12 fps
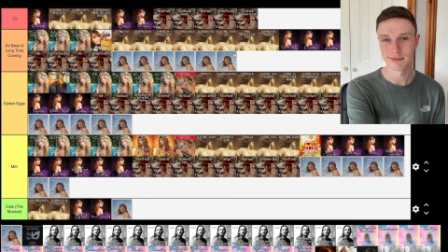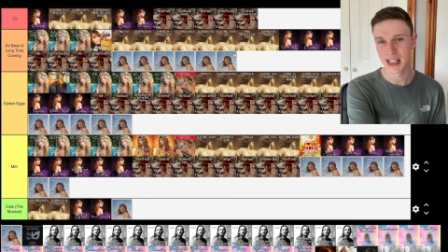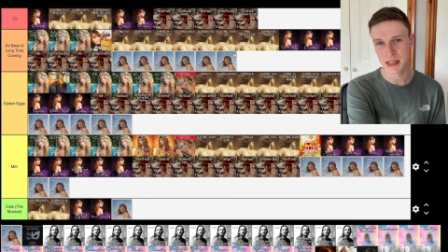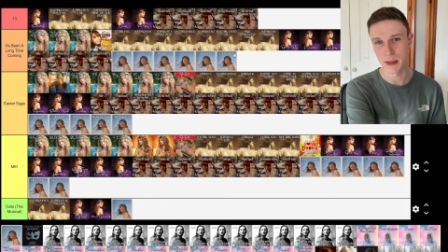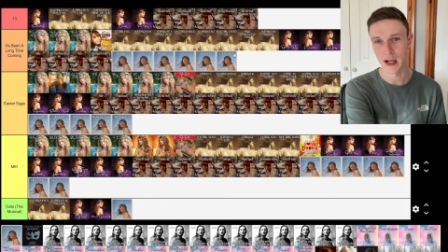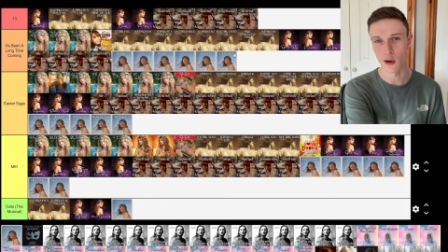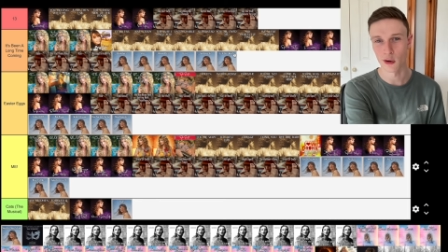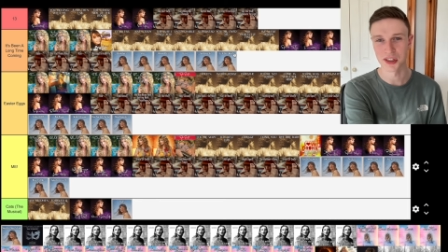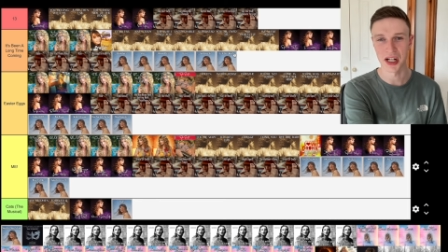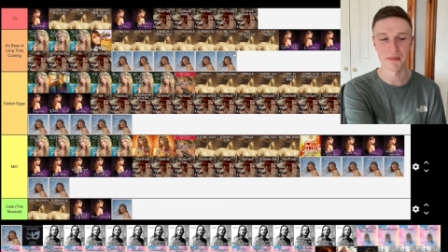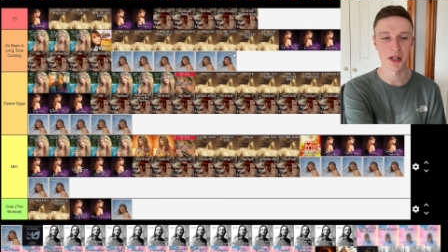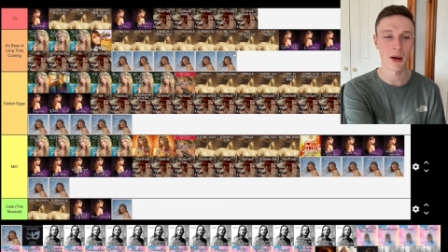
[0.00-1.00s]
It's been a long
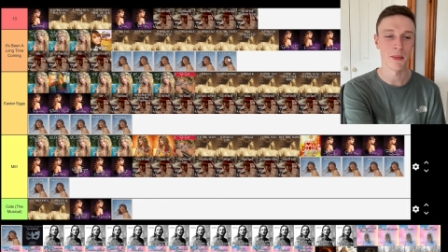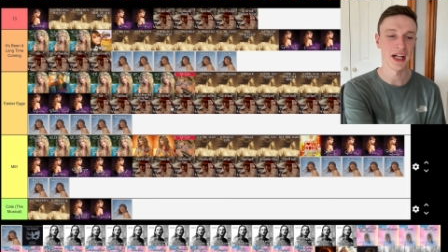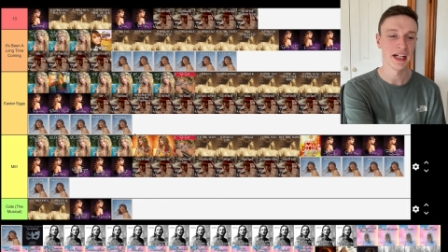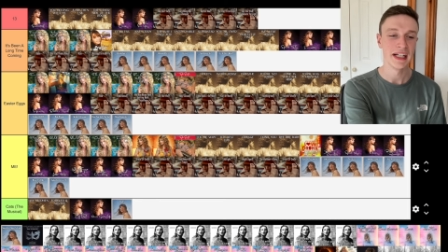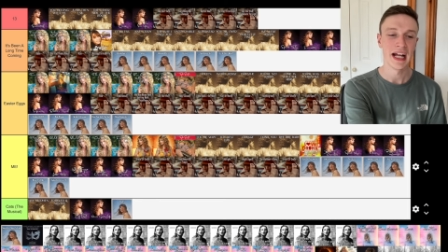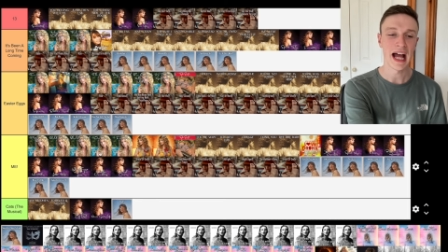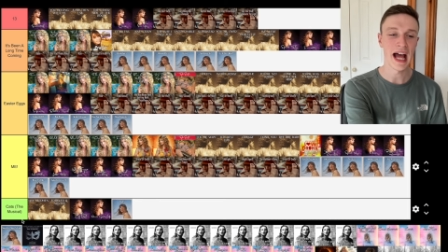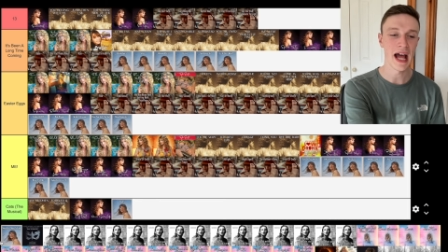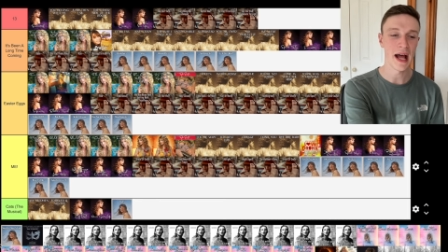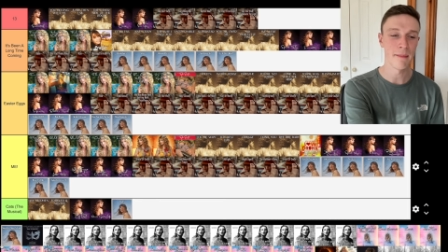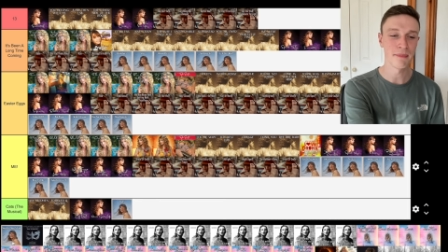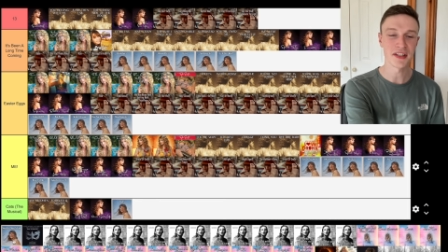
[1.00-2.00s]
time coming.
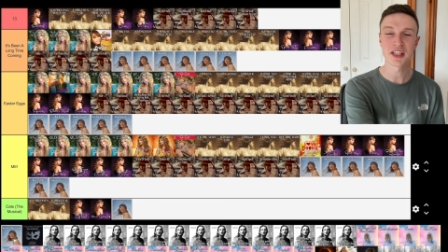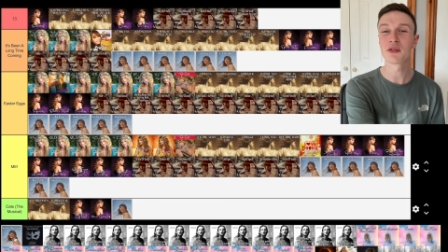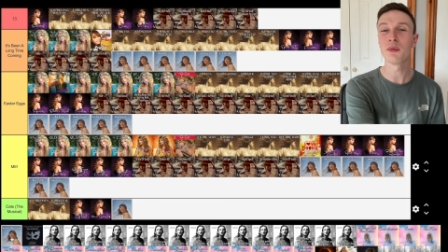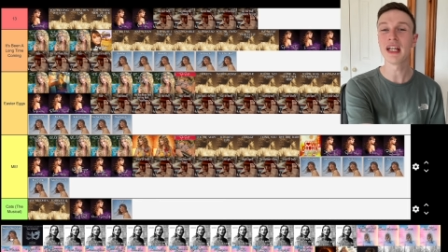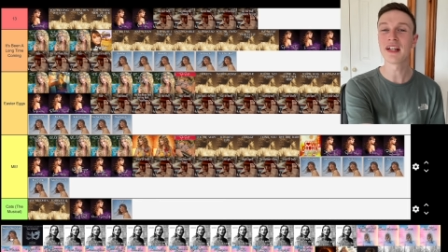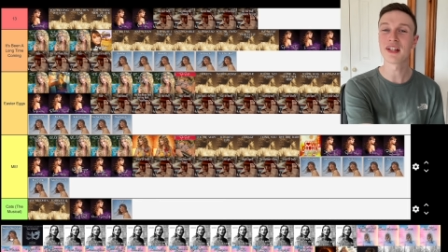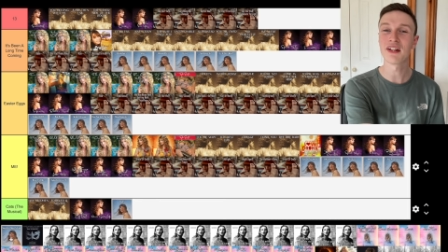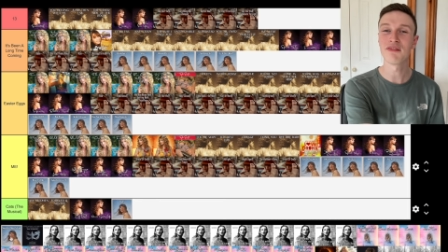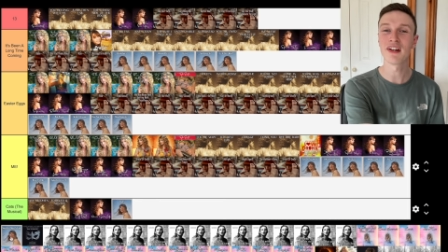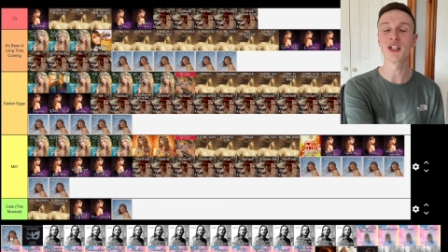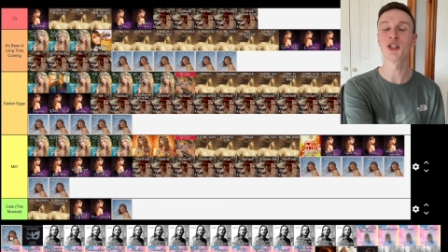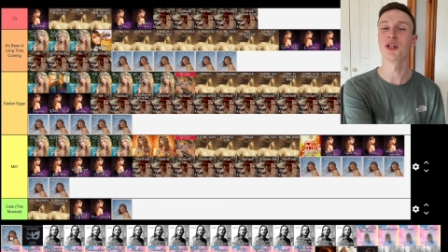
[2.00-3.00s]
Um, Sweeter Than
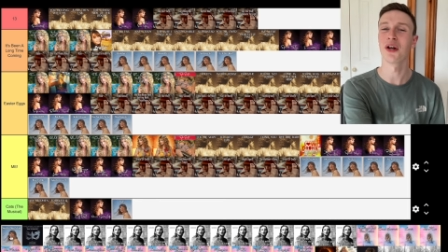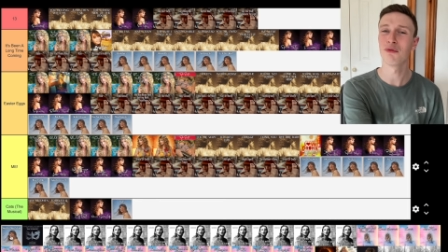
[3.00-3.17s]
Fiction.